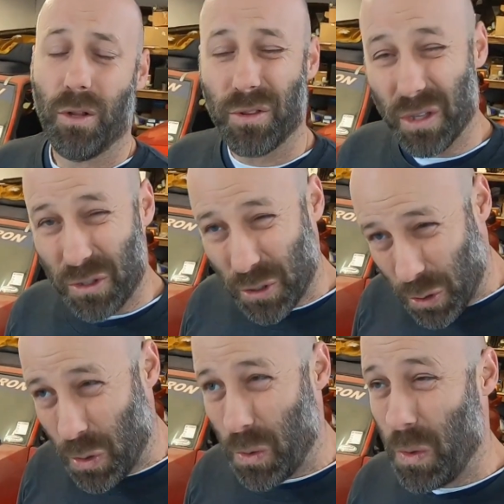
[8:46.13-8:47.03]
the
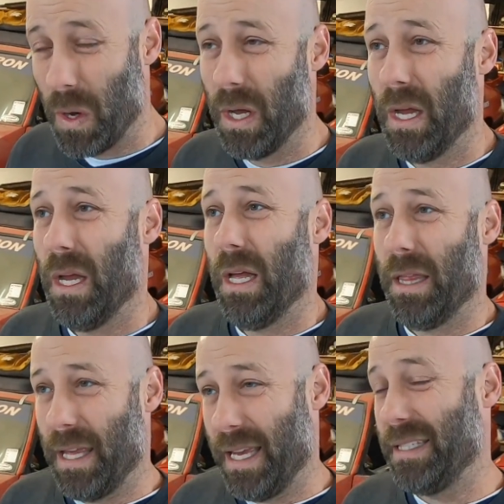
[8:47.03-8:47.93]
2
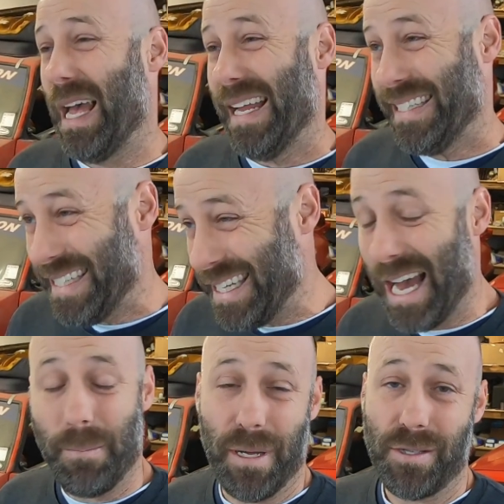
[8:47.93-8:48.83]
things I did
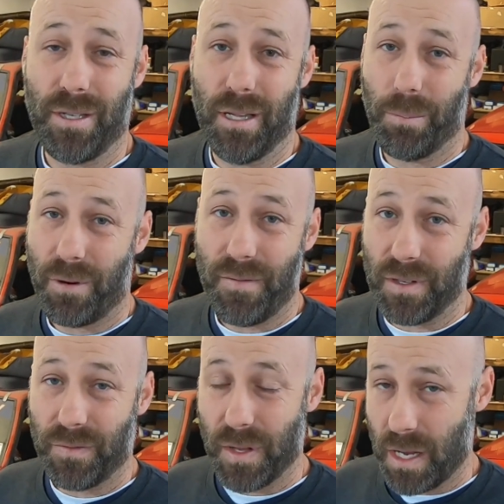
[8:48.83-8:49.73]
not mention in the
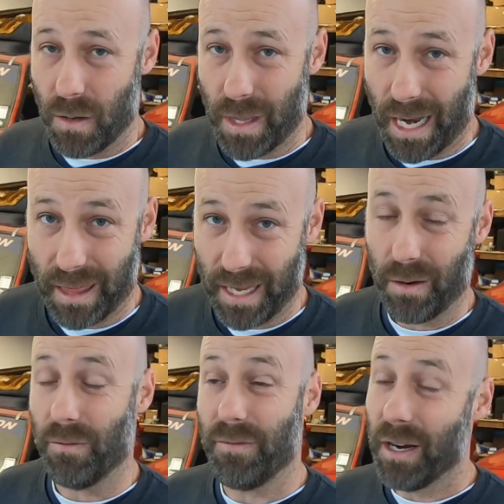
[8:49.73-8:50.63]
previous video that I think
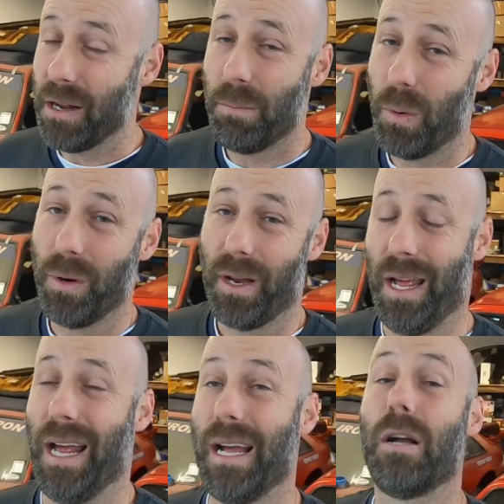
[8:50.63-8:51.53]
are very important,
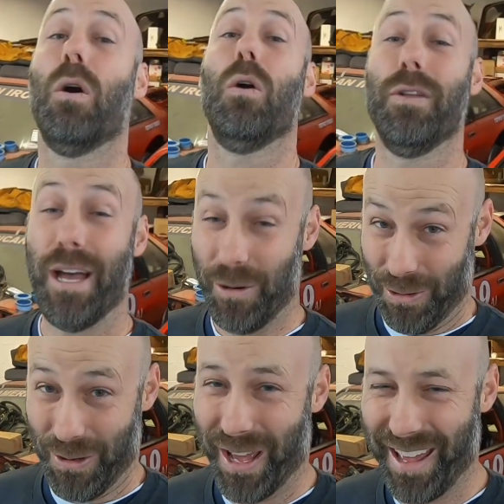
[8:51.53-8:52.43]
and I got called out
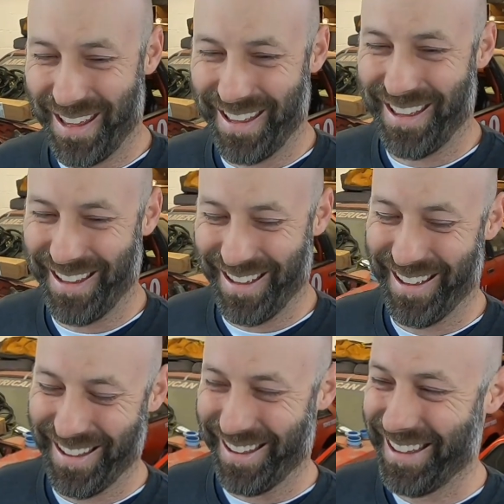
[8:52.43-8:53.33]

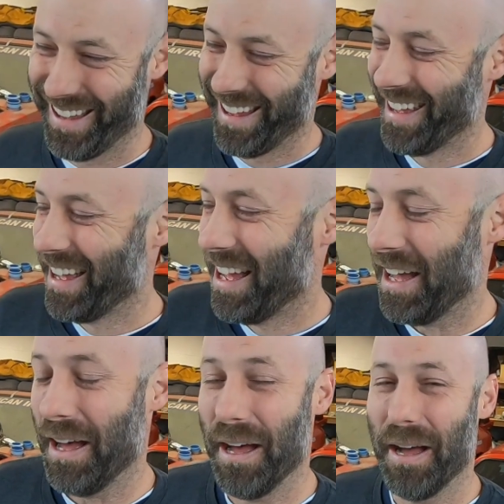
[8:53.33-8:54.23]
on.
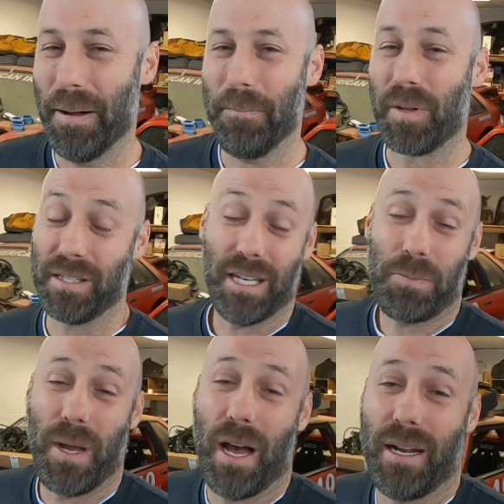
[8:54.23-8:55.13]
Because let's
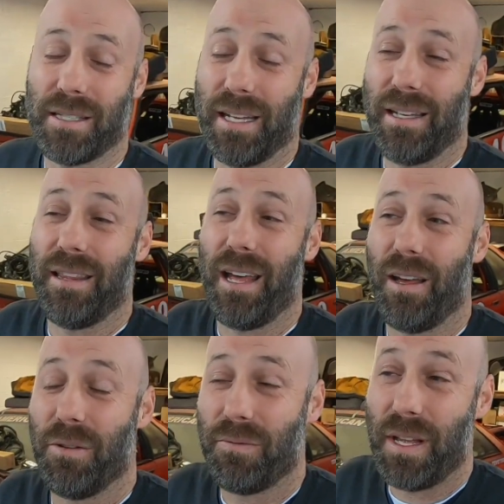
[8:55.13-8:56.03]
be honest, I did that
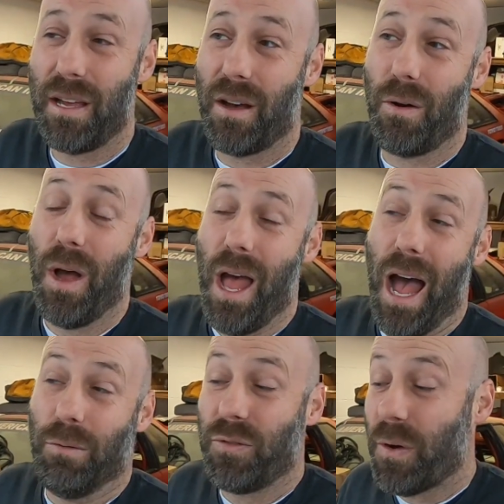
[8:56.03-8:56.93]
other video.
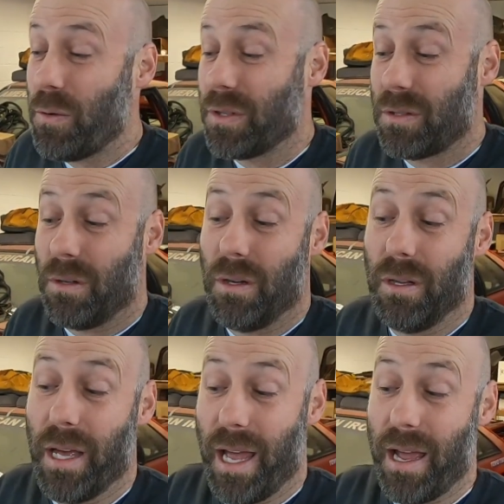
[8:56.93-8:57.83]
I was focused
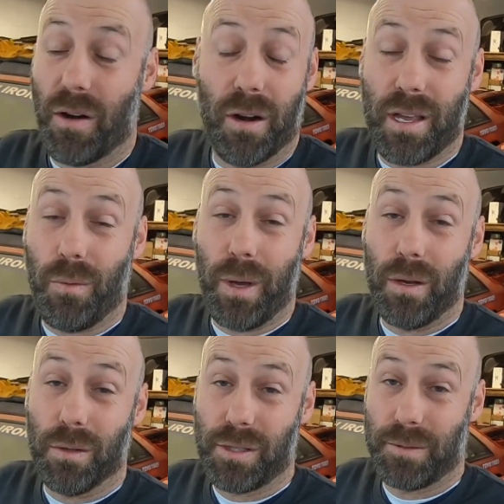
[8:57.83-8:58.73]
on the ARE
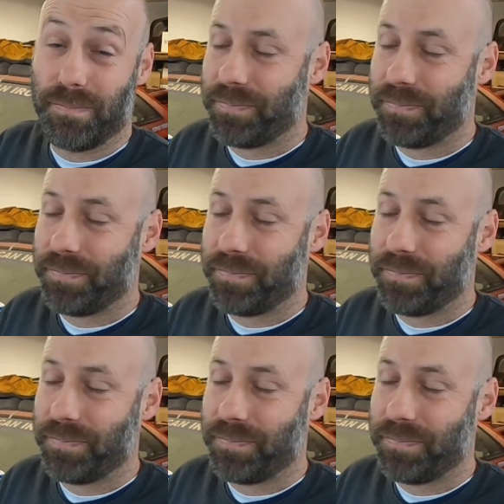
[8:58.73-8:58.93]
wheels,